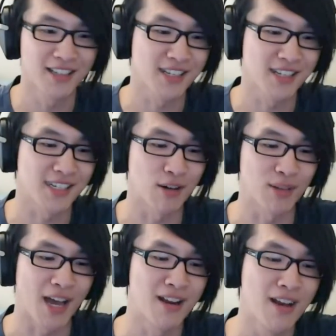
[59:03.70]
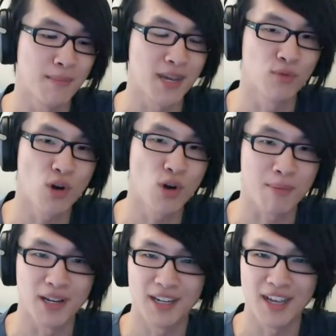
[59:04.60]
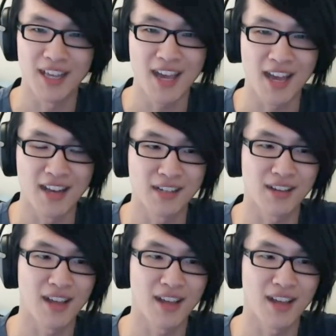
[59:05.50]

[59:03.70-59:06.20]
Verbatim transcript: to sell that piece of work. But in the end,